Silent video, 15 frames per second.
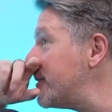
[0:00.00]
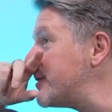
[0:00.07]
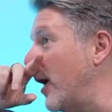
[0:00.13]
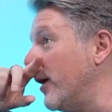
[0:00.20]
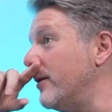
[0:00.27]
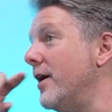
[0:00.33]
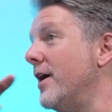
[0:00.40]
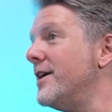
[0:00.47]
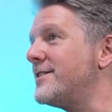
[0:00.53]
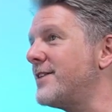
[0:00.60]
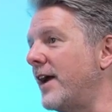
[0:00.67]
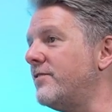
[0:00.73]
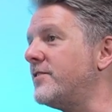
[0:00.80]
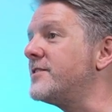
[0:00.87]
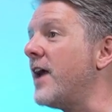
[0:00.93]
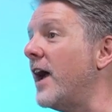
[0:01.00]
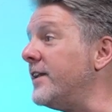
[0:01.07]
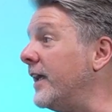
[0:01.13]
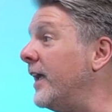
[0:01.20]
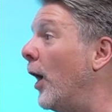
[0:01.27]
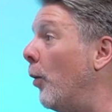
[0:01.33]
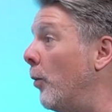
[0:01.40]
So safe to say I
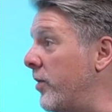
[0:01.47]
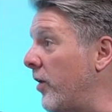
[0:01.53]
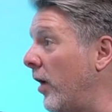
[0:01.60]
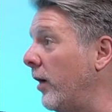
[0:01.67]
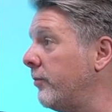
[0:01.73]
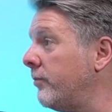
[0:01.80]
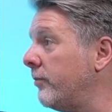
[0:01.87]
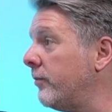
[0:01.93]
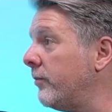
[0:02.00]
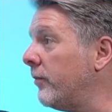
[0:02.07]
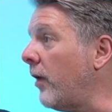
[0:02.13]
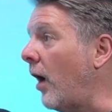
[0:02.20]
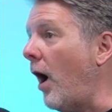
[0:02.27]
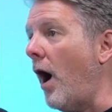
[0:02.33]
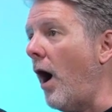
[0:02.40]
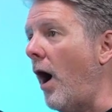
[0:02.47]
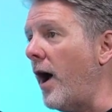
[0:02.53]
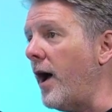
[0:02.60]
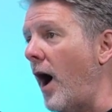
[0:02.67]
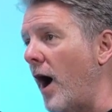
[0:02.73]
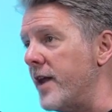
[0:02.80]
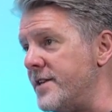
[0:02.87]
didn't get on with her.
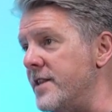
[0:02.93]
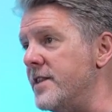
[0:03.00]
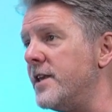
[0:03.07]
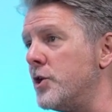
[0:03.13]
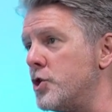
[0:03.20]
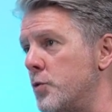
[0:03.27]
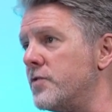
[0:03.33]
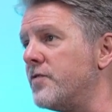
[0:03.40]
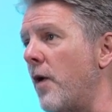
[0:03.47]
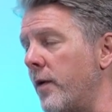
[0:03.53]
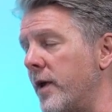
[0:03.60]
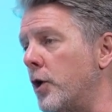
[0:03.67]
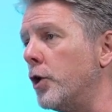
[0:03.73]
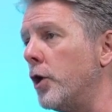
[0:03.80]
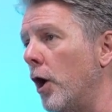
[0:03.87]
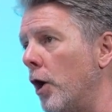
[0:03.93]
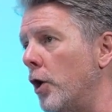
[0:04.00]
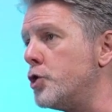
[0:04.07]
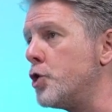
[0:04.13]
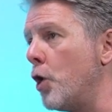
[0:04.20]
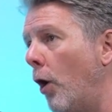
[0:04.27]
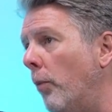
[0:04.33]
I didn't think she was very good at her
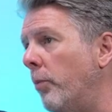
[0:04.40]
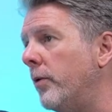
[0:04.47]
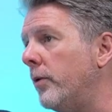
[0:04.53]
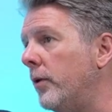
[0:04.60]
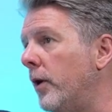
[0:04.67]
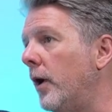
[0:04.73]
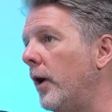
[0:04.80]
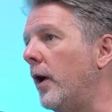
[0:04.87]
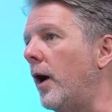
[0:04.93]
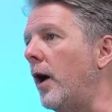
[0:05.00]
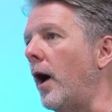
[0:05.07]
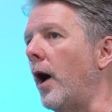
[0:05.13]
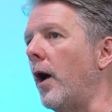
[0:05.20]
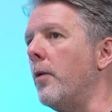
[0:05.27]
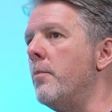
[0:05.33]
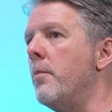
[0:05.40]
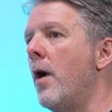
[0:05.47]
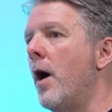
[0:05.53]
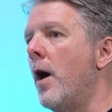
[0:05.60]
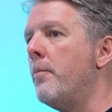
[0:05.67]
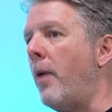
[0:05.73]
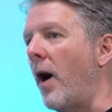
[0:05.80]
job.
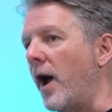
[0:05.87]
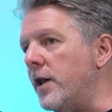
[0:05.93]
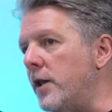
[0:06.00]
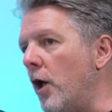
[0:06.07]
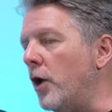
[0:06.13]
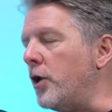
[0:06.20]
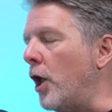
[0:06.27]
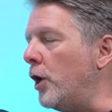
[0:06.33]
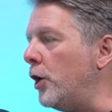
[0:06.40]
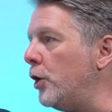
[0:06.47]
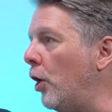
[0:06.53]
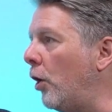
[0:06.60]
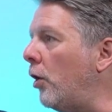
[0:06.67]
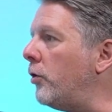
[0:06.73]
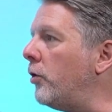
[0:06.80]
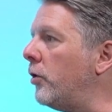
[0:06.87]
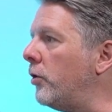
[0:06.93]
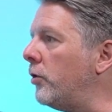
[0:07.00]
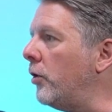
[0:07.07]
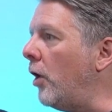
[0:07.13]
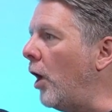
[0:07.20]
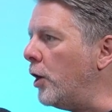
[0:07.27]
But I learned a lot
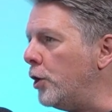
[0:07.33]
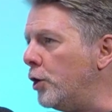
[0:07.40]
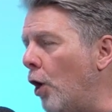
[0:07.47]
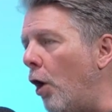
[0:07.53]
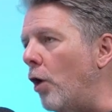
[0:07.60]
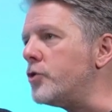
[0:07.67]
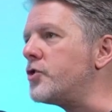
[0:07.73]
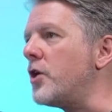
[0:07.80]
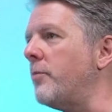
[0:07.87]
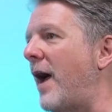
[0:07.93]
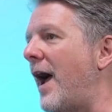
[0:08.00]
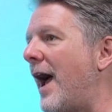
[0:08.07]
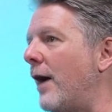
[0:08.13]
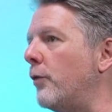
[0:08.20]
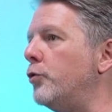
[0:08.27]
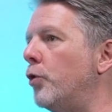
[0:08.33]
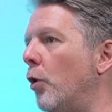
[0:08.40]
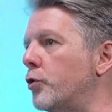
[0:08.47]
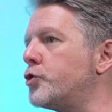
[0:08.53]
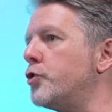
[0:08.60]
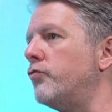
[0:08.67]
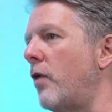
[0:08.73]
about how
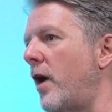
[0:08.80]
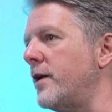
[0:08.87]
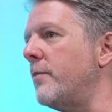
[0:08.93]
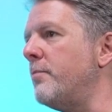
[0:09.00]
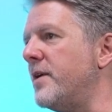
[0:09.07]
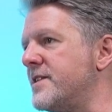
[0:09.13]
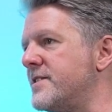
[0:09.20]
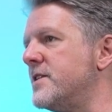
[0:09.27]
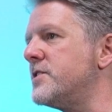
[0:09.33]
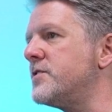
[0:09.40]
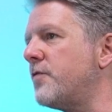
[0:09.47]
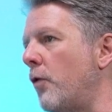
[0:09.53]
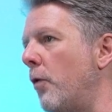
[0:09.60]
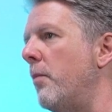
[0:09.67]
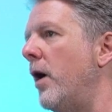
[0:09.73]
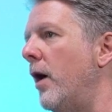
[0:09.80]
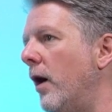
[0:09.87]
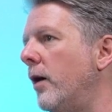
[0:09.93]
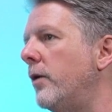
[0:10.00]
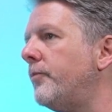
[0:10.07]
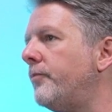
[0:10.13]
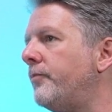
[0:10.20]
not to run a business from
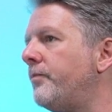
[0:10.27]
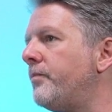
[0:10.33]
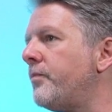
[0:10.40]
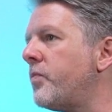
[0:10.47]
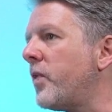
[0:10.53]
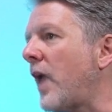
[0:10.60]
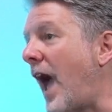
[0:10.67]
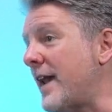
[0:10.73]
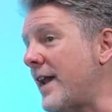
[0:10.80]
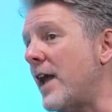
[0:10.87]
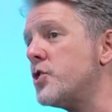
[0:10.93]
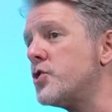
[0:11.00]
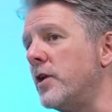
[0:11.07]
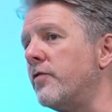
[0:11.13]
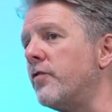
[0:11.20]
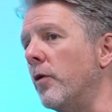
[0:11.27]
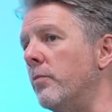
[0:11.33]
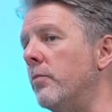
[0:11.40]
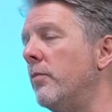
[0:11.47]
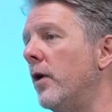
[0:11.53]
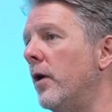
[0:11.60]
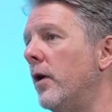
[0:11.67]
her, and actually
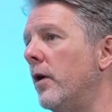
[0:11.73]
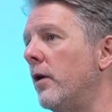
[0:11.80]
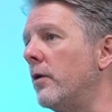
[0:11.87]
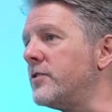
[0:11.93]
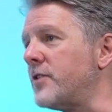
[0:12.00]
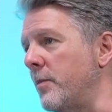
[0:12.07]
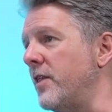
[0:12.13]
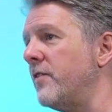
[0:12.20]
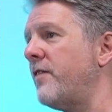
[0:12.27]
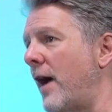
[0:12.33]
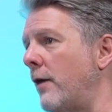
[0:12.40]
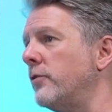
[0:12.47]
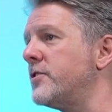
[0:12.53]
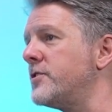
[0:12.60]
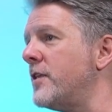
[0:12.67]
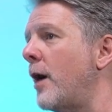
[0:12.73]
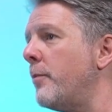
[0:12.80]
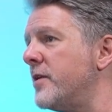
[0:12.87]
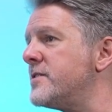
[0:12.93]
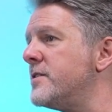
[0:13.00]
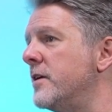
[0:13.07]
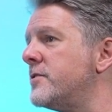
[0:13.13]
from some of the founders of that
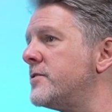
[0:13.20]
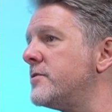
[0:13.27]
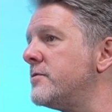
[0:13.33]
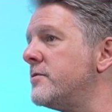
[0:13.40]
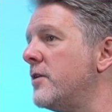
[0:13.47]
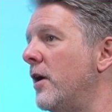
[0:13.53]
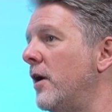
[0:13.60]
business.